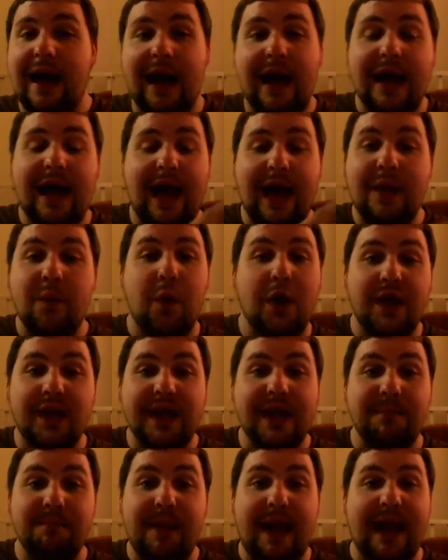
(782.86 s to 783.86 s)
I, I want to
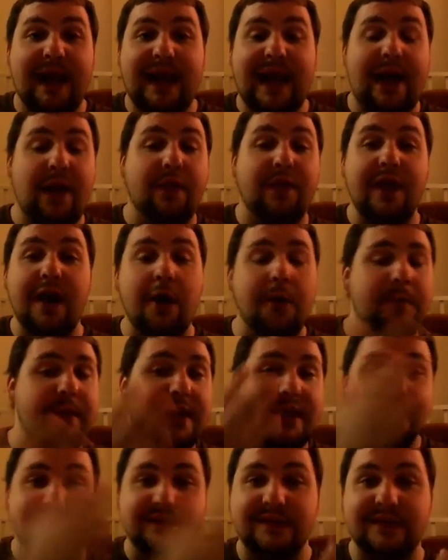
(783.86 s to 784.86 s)
get back out there
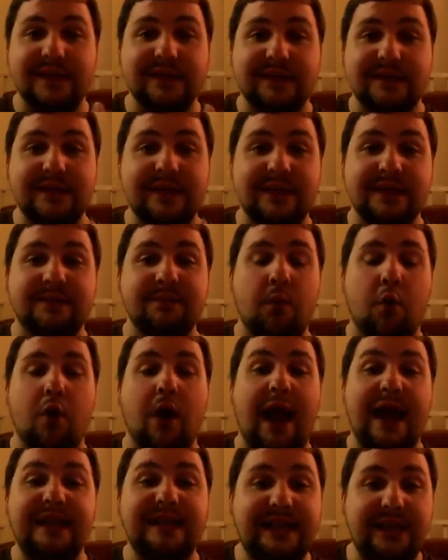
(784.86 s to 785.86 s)
because this it's
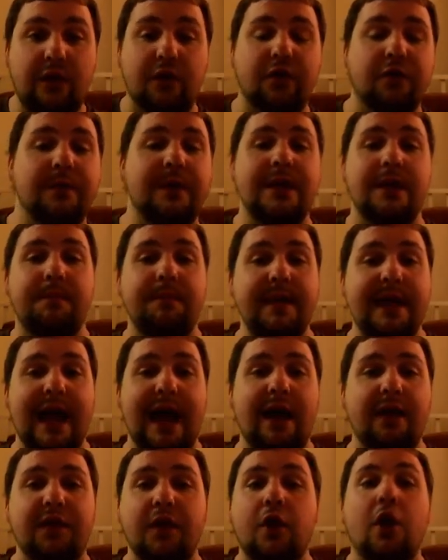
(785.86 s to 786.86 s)
more ideal for me to be
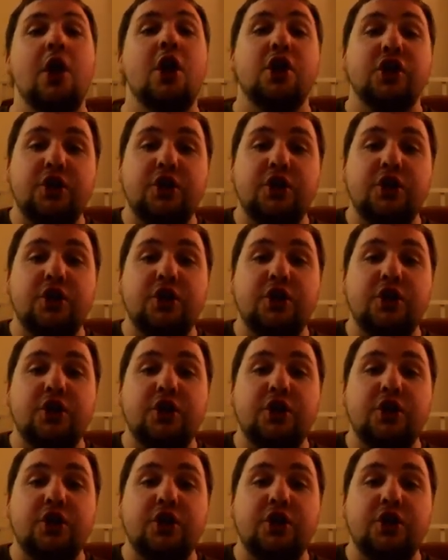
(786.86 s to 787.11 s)
out there.